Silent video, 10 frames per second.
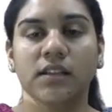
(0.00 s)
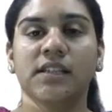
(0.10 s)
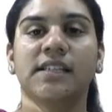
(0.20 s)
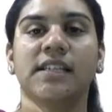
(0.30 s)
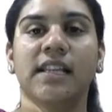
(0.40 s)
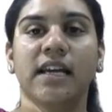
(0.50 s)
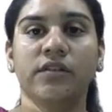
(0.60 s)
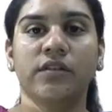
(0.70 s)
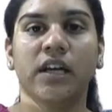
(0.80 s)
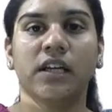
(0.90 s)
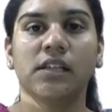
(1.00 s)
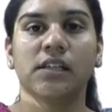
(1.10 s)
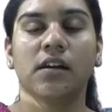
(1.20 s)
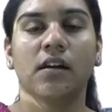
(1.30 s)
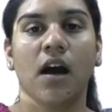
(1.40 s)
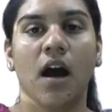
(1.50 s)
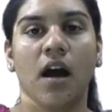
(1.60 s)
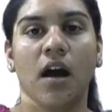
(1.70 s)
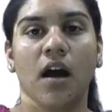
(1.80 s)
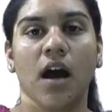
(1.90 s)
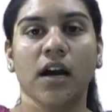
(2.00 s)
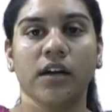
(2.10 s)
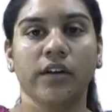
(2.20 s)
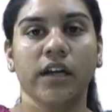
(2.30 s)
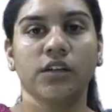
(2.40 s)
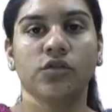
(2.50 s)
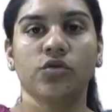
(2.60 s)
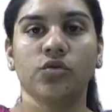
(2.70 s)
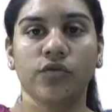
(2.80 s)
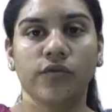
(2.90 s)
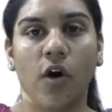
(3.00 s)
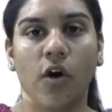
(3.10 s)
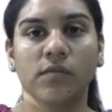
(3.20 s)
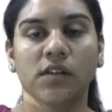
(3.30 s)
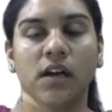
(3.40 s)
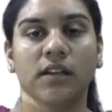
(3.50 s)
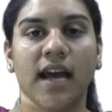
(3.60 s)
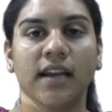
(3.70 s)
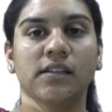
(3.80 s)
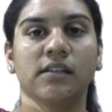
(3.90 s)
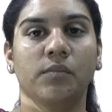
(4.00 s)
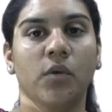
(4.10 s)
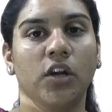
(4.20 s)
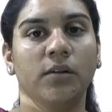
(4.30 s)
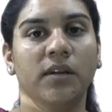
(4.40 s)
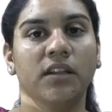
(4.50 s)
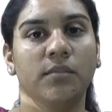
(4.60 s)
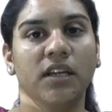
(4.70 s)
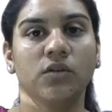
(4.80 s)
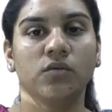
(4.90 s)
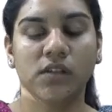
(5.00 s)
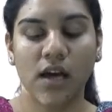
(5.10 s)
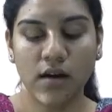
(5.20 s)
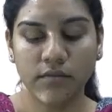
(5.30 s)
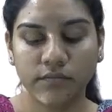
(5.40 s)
The coelentrates occur in two forms, that is the polyp and the medusa.